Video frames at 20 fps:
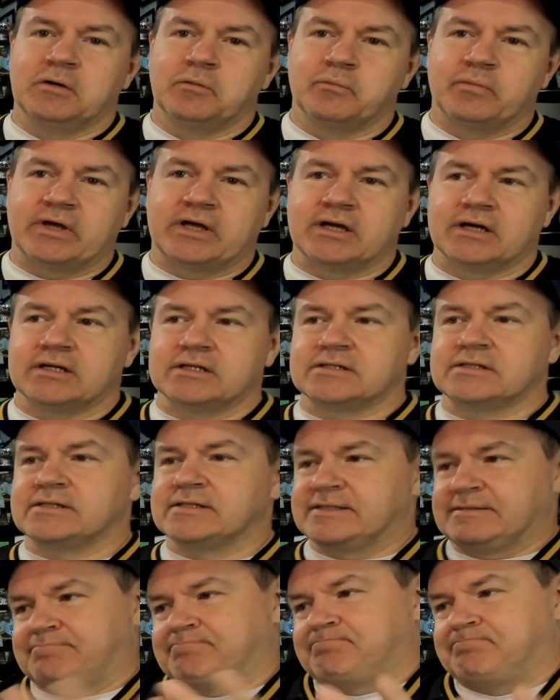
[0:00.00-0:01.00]

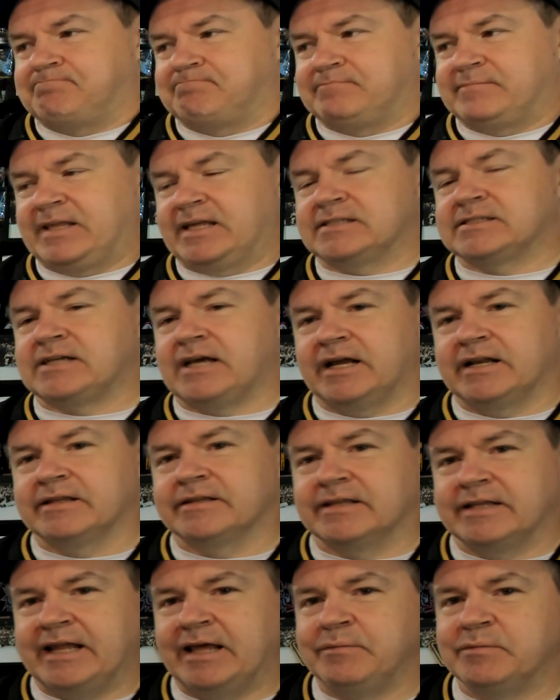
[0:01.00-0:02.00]
because that's kind of
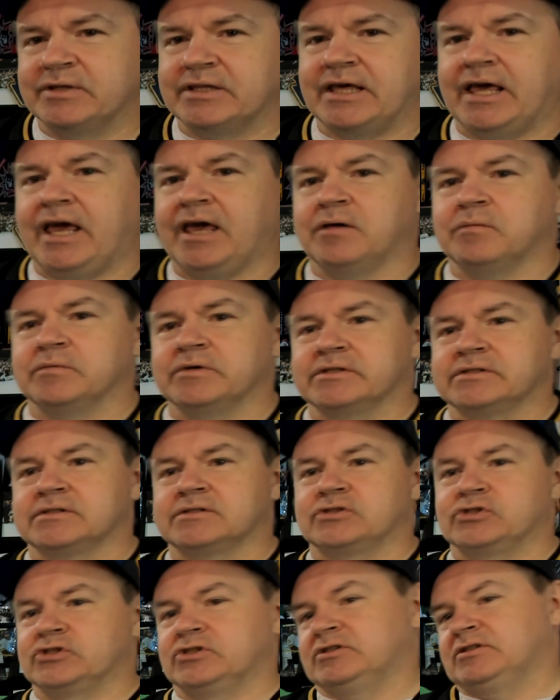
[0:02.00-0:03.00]
the name of the game, is
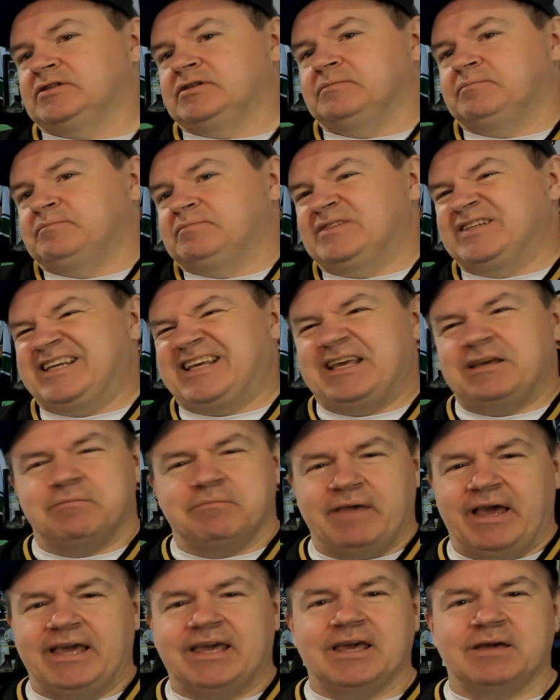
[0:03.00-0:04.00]
just to keep
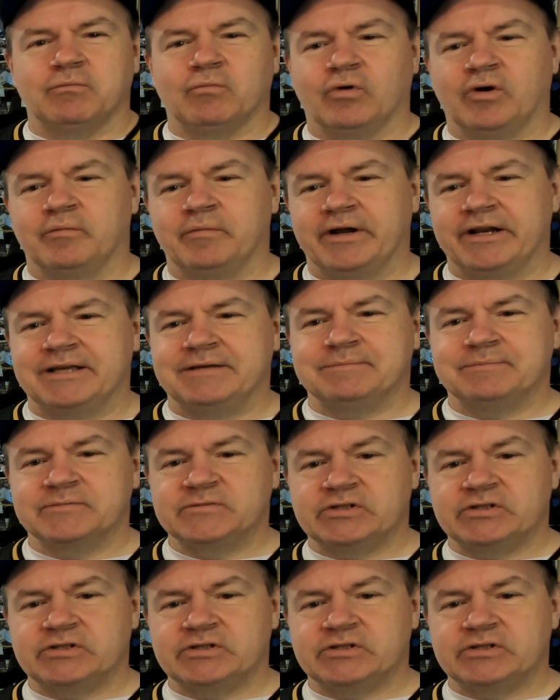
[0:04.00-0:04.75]
making more money.